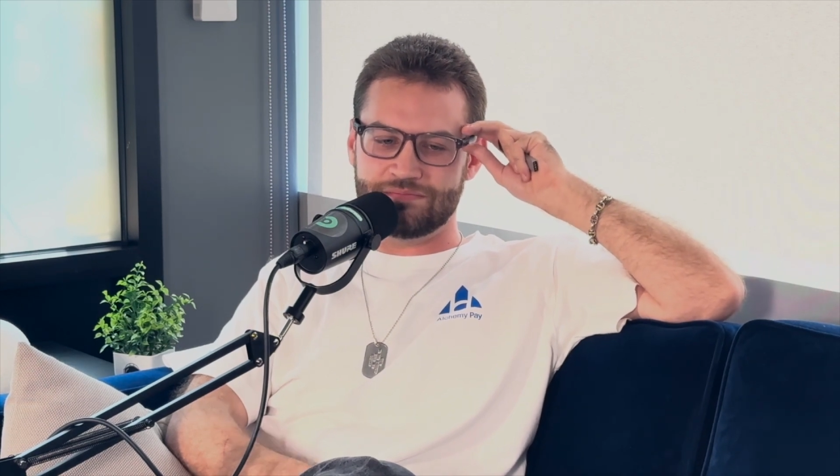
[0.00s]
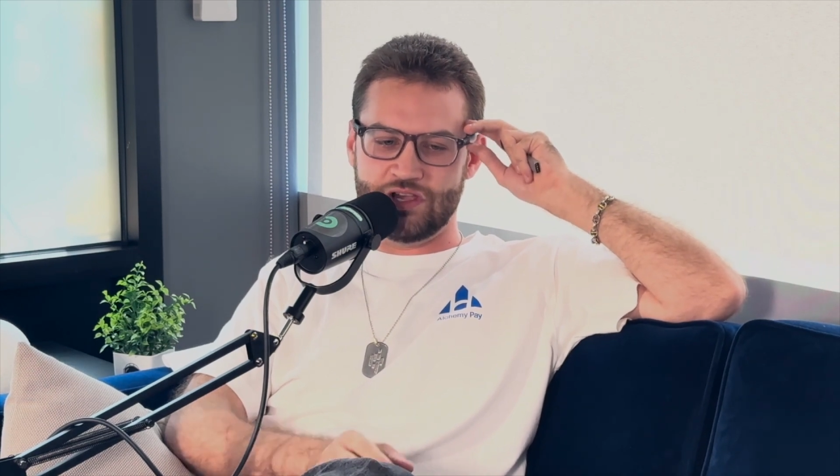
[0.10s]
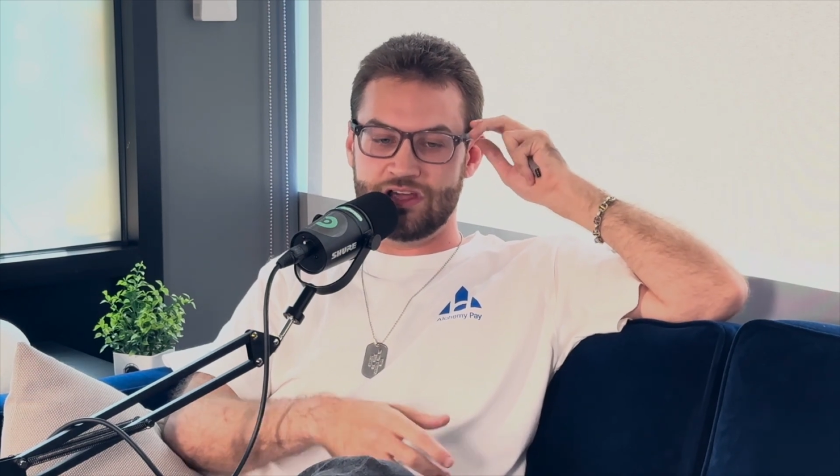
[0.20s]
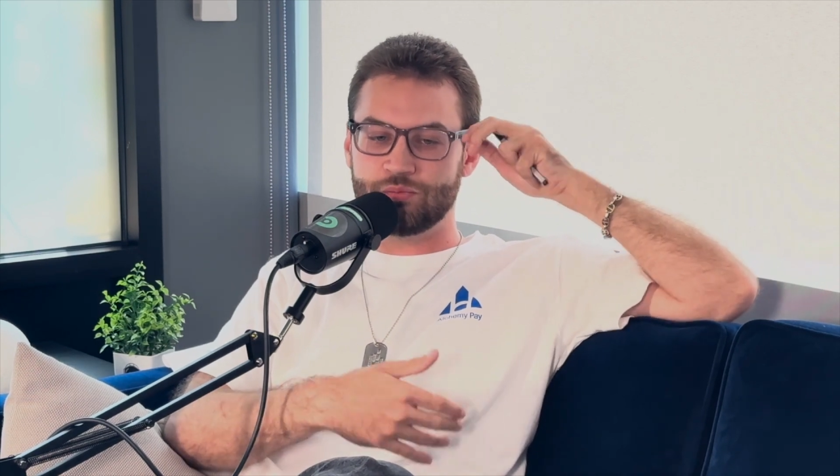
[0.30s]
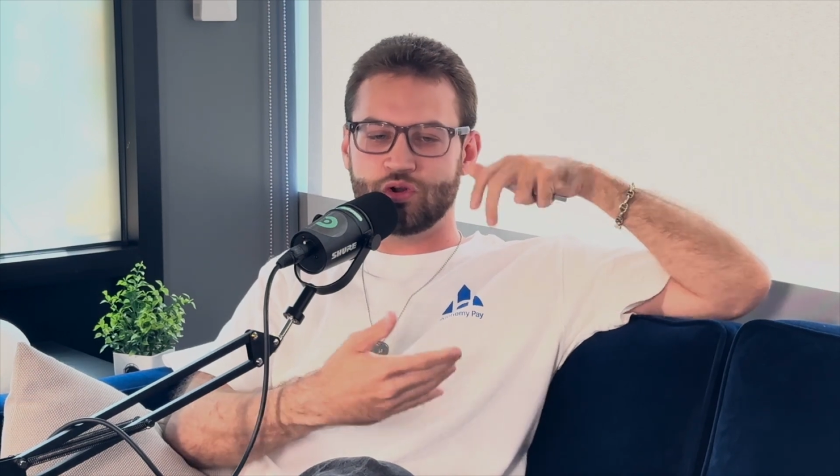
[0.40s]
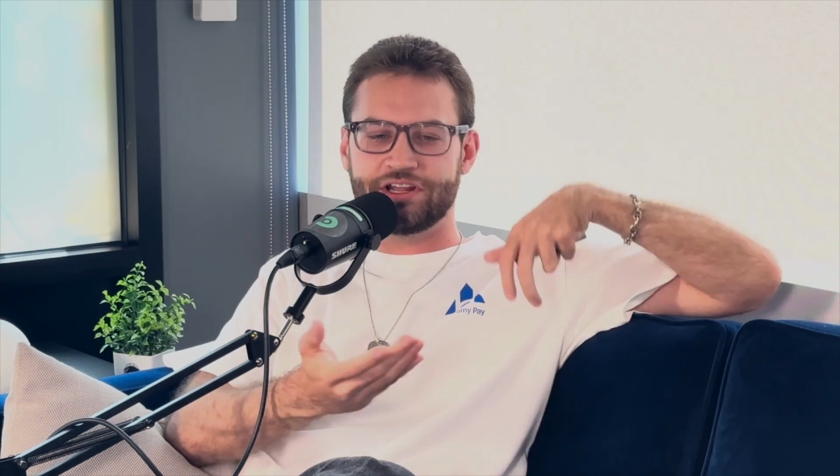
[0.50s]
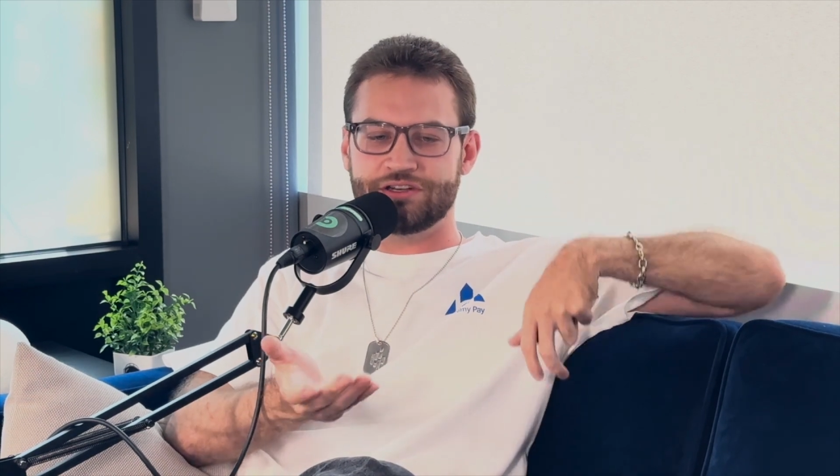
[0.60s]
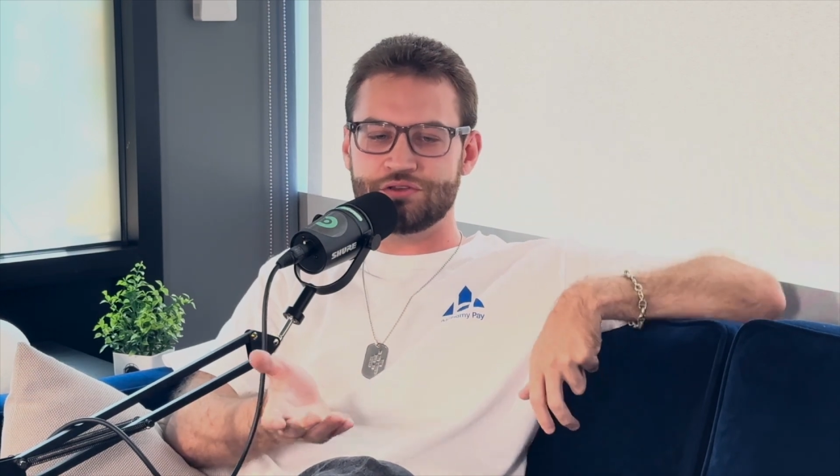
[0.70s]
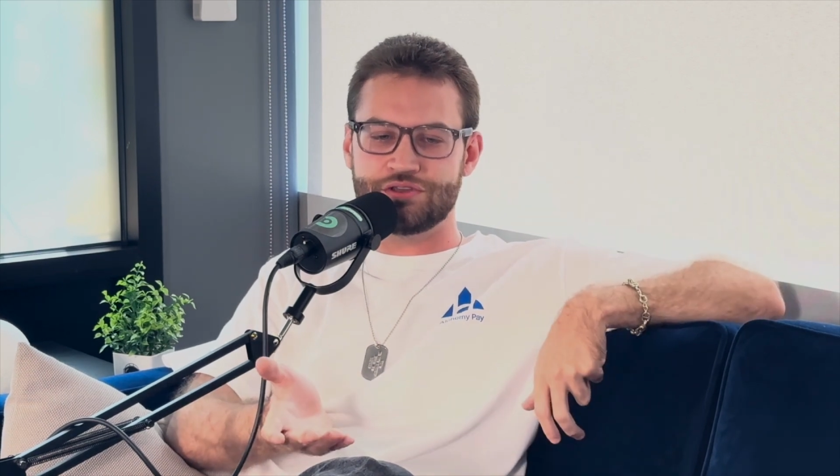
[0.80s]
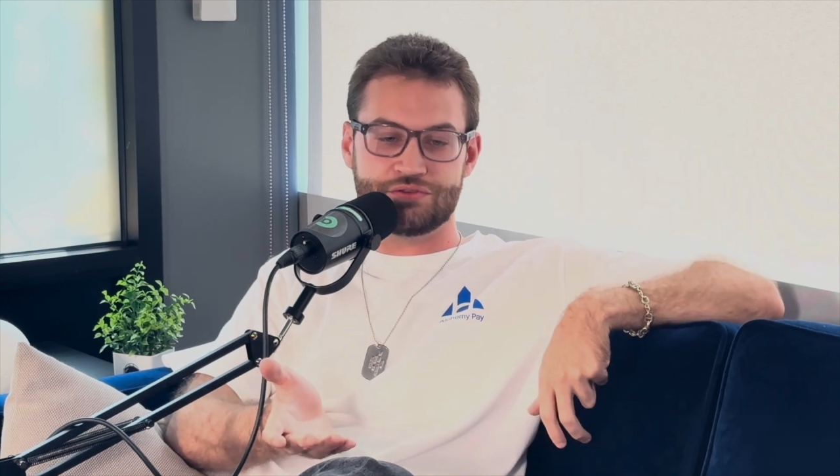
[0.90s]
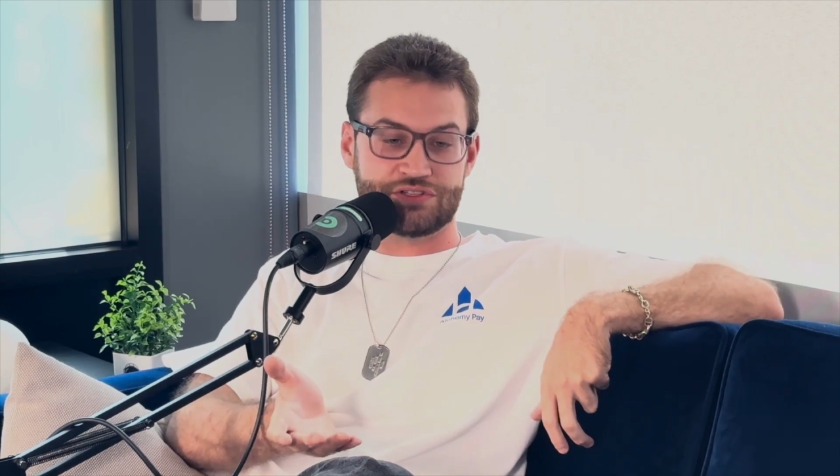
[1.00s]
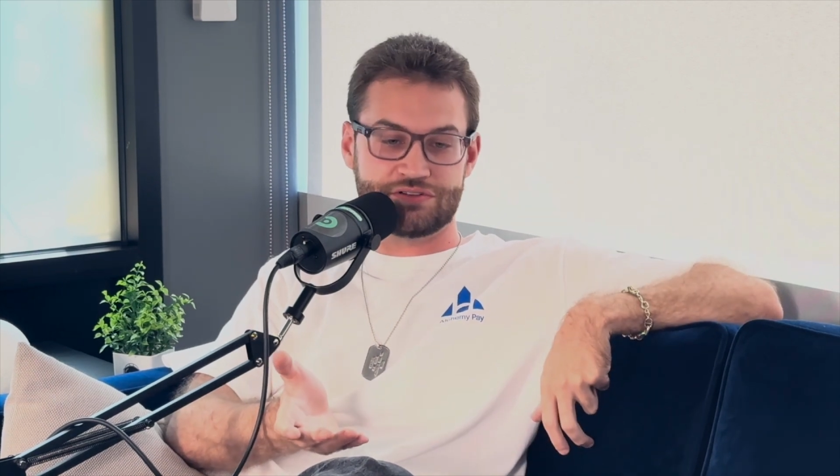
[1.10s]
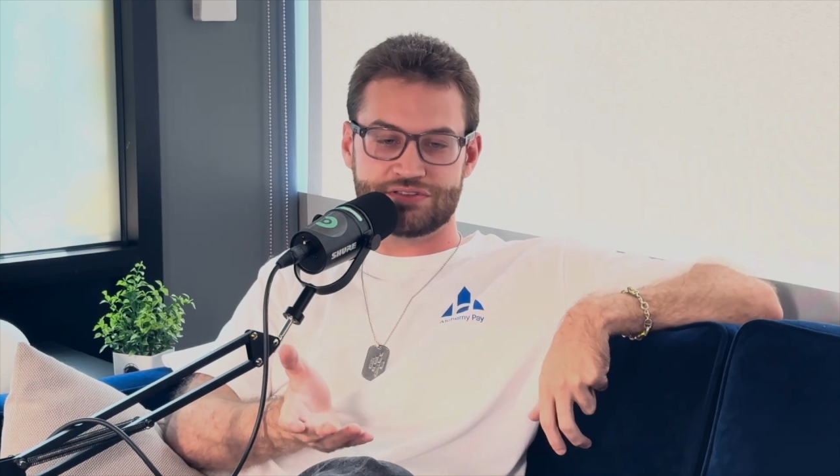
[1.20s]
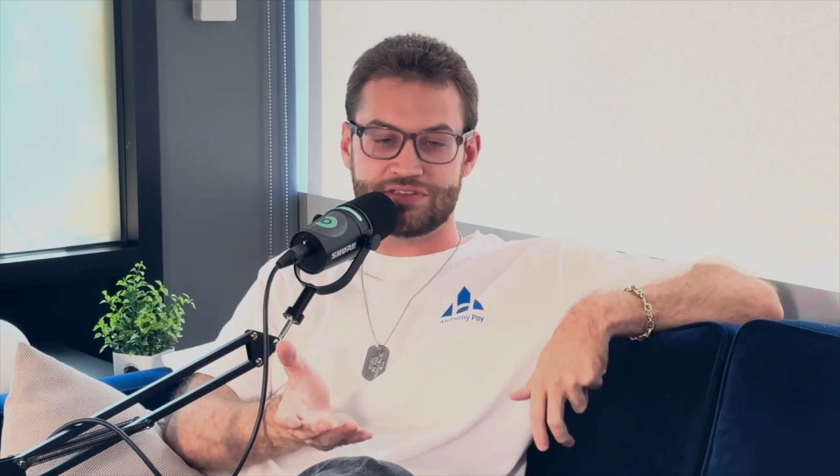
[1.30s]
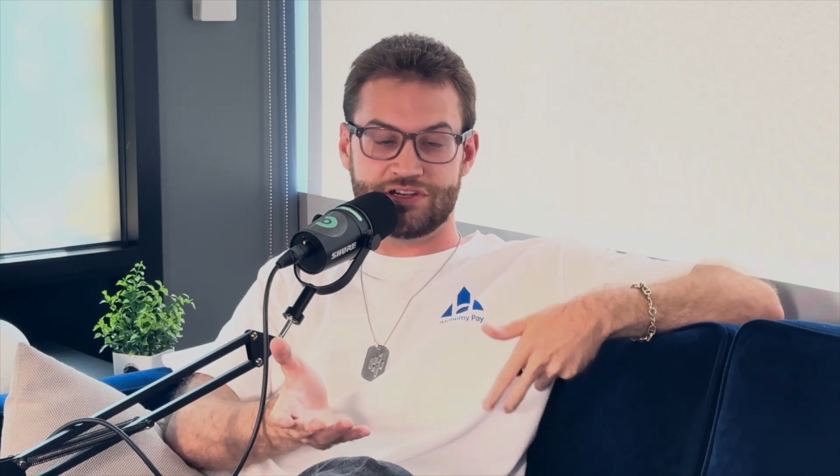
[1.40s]
onboarding new
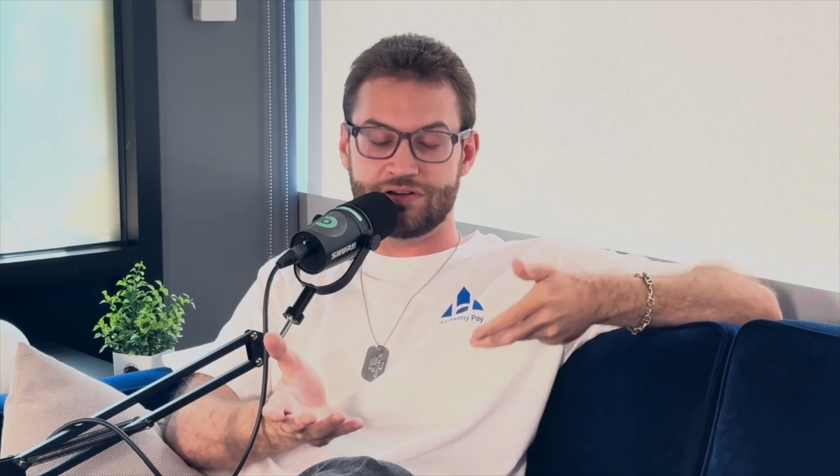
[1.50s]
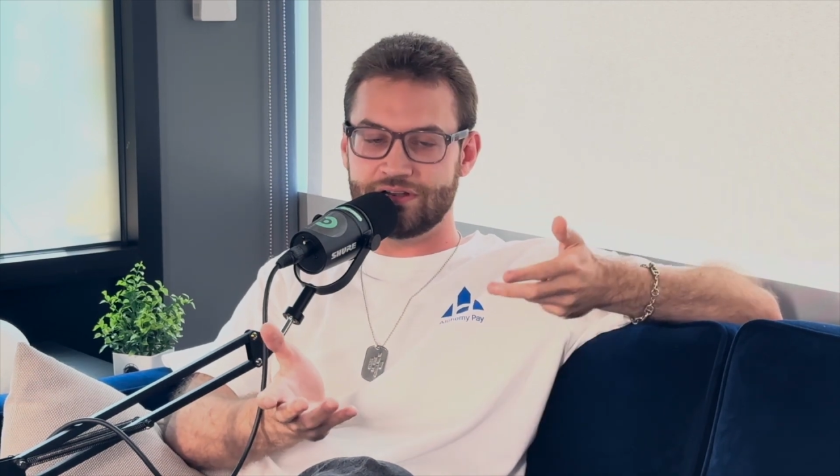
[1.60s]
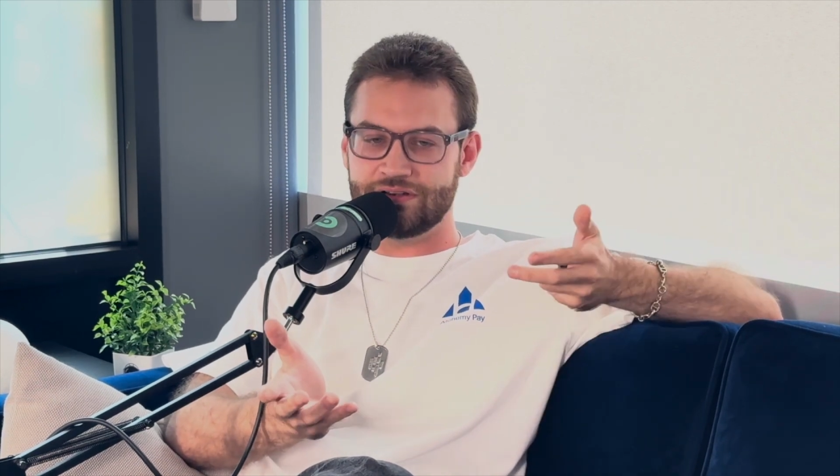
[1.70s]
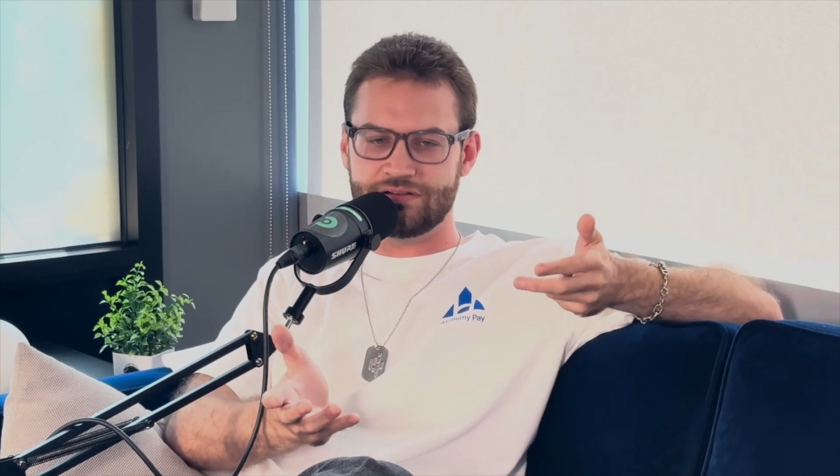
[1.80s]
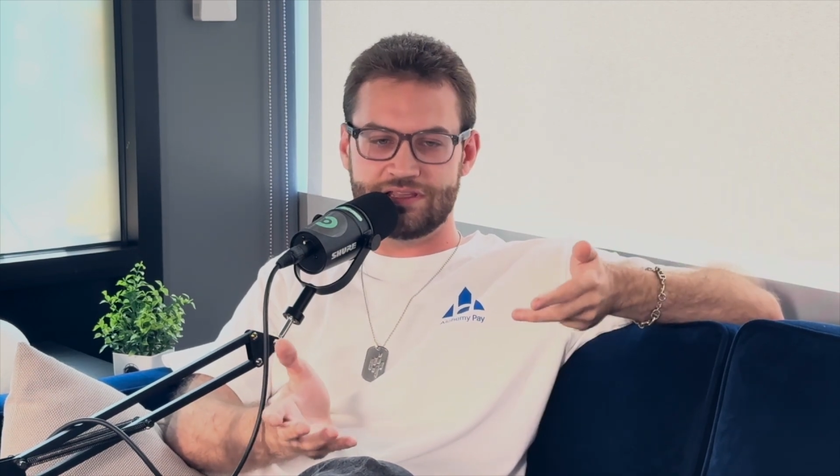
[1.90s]
users that are in